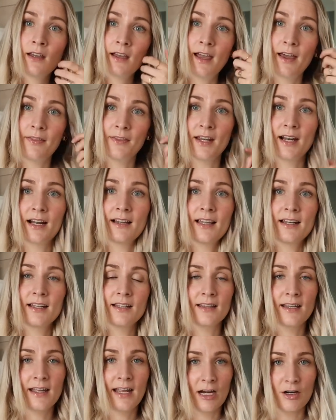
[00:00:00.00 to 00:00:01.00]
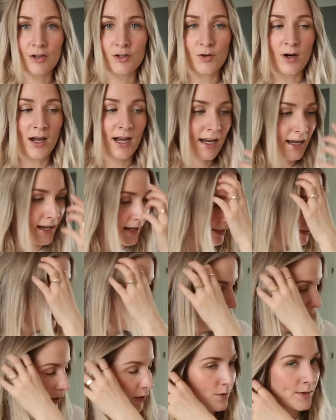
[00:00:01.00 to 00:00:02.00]
And then I let it air dry, and
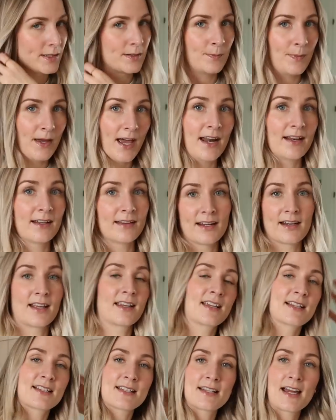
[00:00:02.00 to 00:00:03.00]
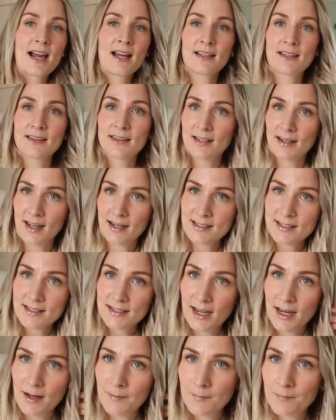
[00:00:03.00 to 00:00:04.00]
then I go to bed, and then I can style it the next
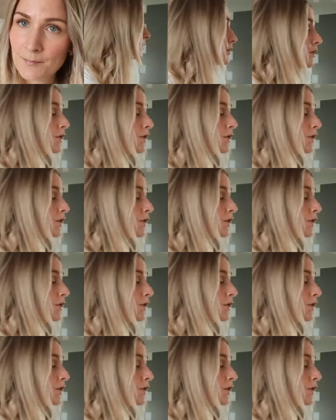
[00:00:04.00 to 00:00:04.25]
day.